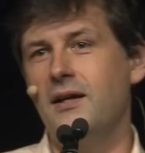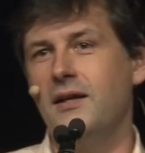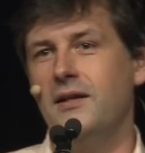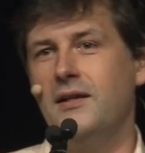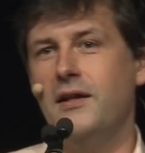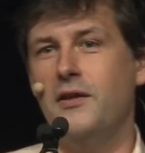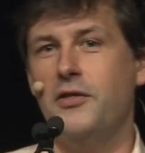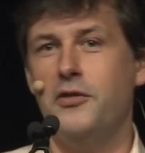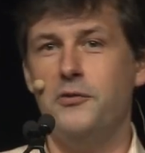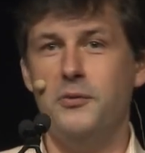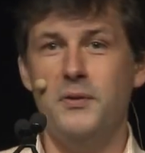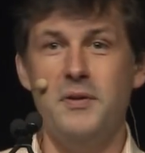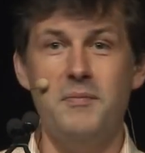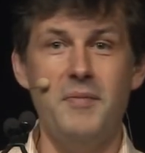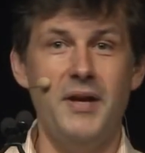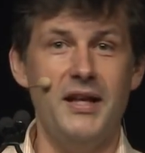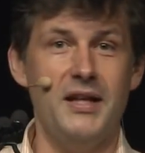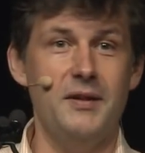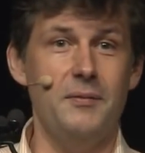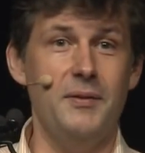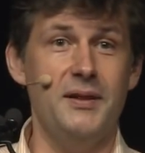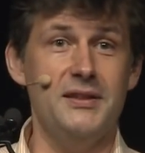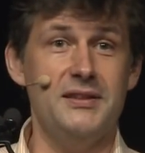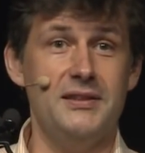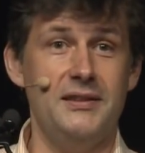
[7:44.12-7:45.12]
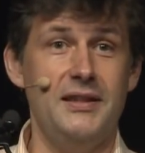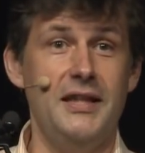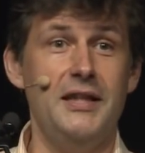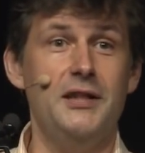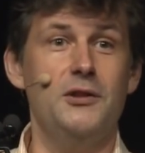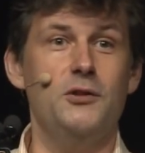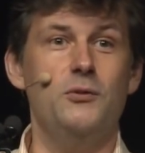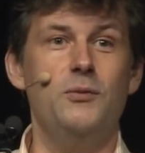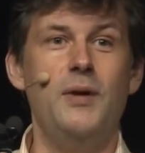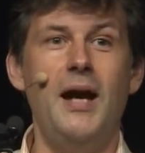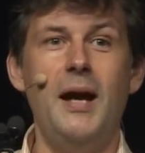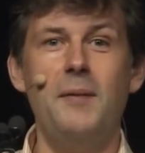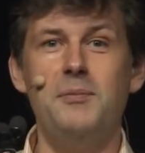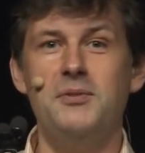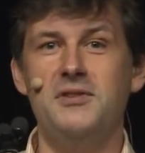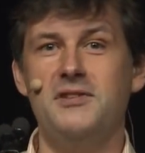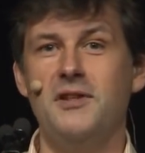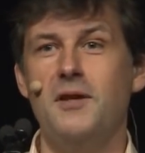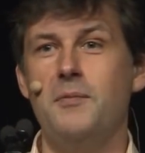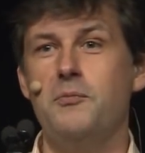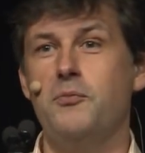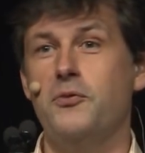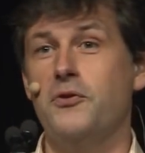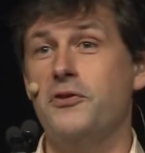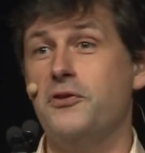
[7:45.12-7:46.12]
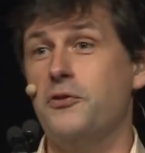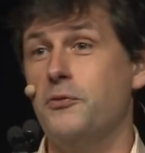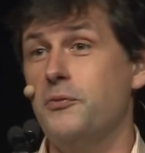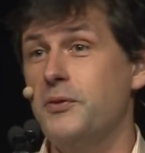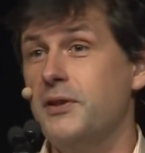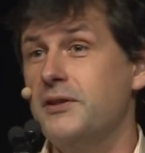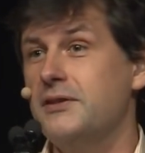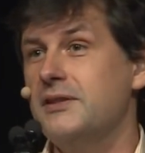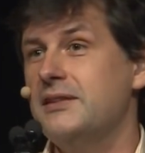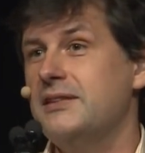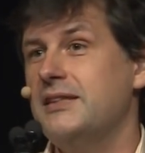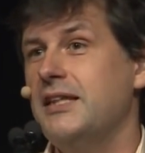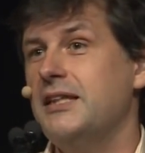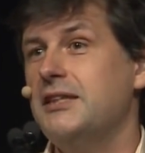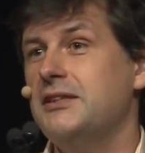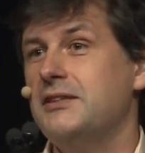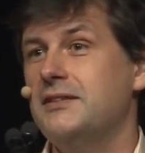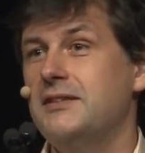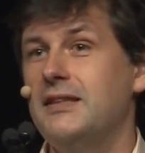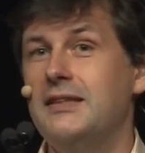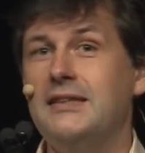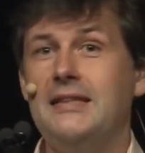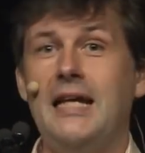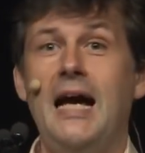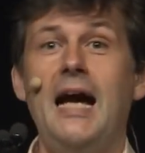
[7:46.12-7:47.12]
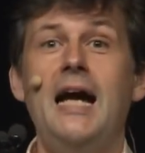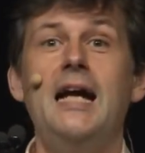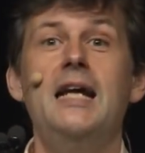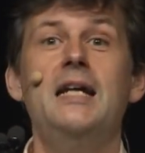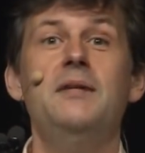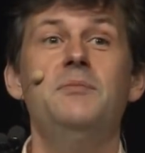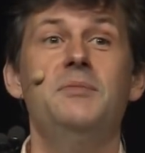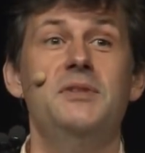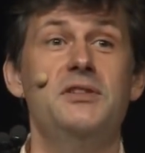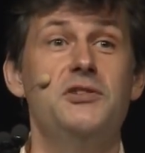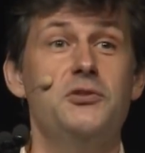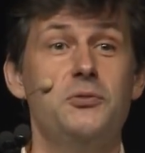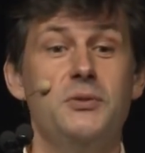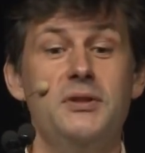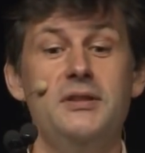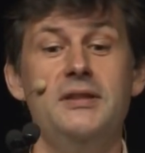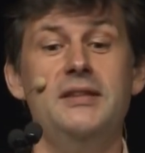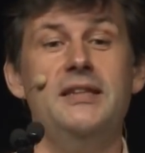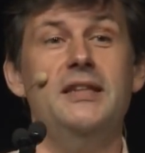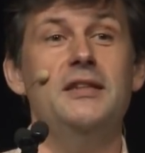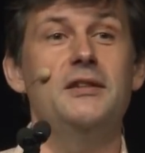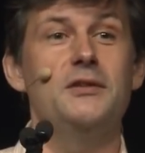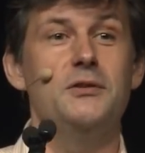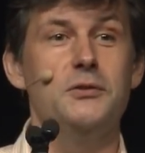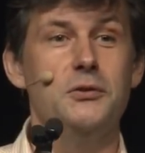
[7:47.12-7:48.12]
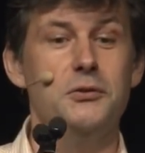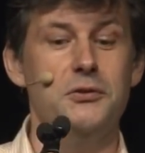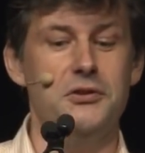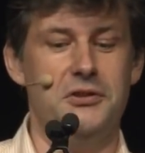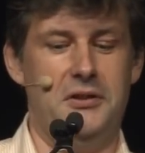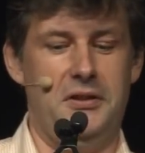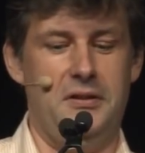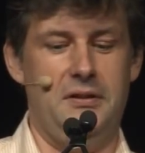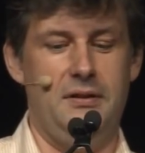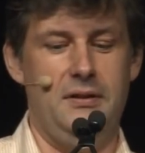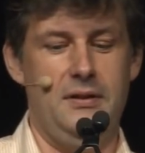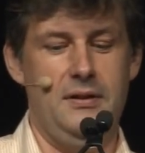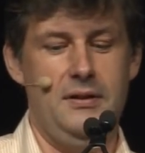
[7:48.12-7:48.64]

that three megabytes later wraps up with the realization that time is really an illusion.